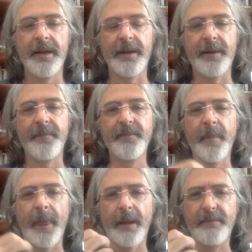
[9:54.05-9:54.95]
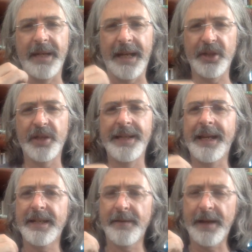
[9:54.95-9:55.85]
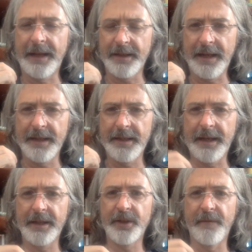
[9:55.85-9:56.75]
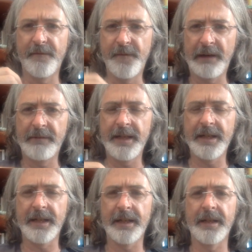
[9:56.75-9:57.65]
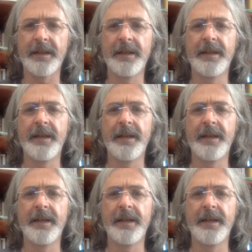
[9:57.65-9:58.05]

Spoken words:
but actually has actually a very subtle